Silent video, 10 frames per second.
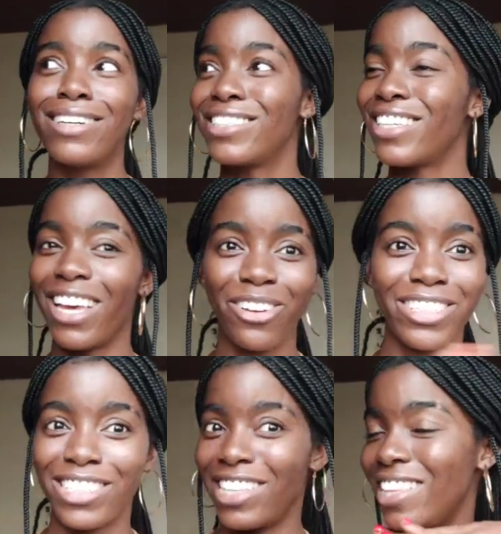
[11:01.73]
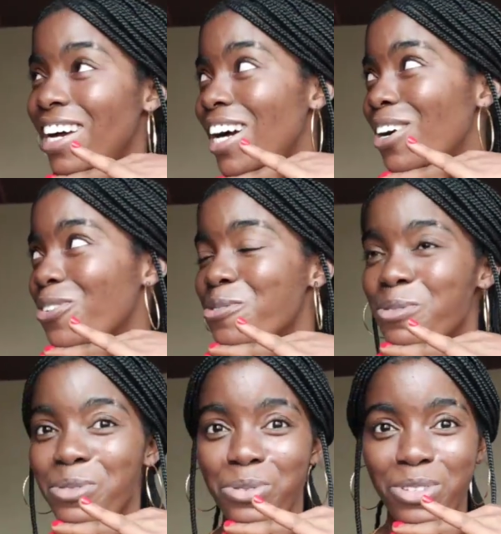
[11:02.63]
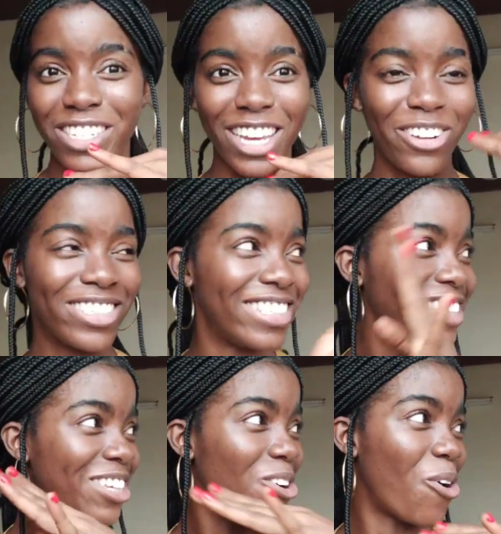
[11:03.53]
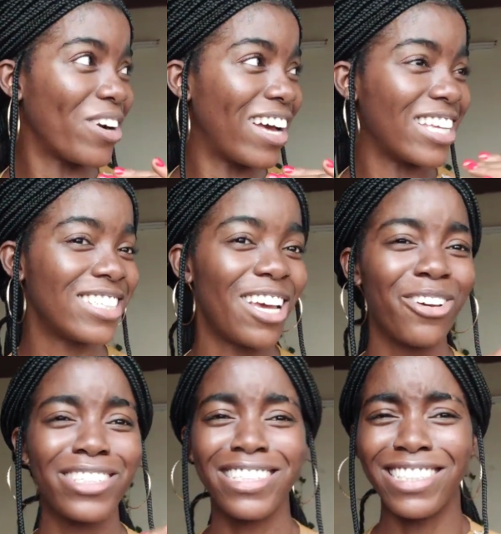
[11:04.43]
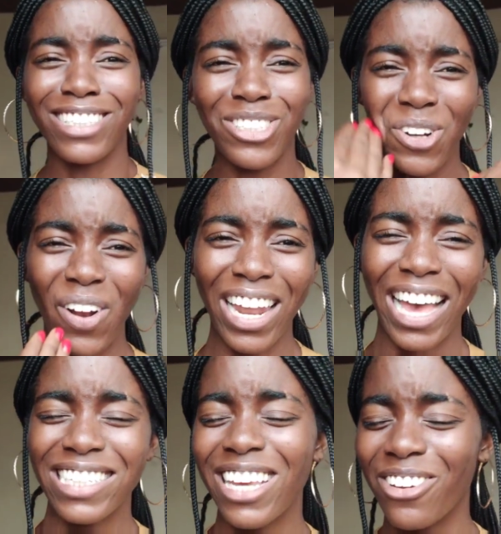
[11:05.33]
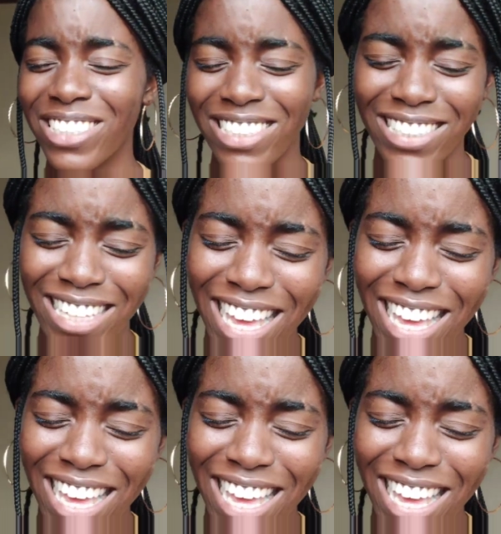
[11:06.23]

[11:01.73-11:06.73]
She are not seeing the angles. She are not seeing the corners. She are not seeing the jawline. She are not seeing the